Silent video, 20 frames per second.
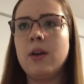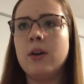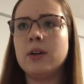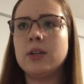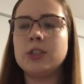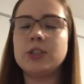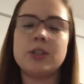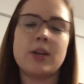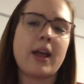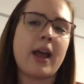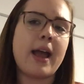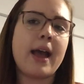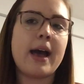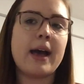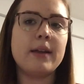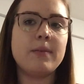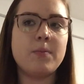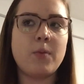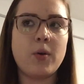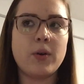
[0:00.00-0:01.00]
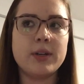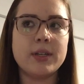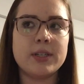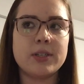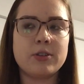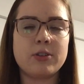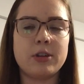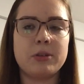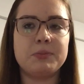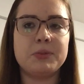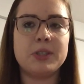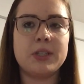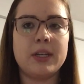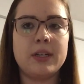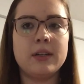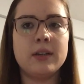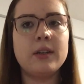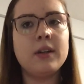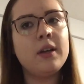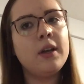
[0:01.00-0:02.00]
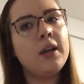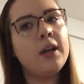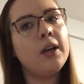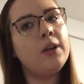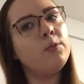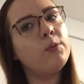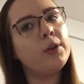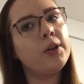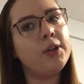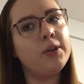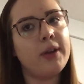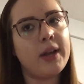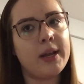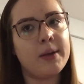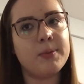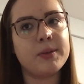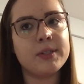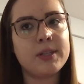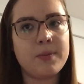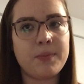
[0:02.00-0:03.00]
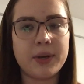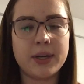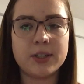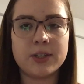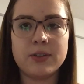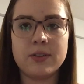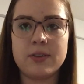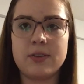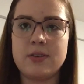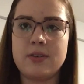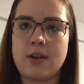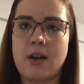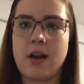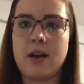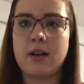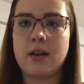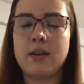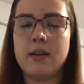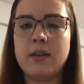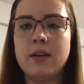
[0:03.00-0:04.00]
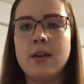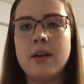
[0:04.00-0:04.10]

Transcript: Or should I add more description? And were you able to picture the dog?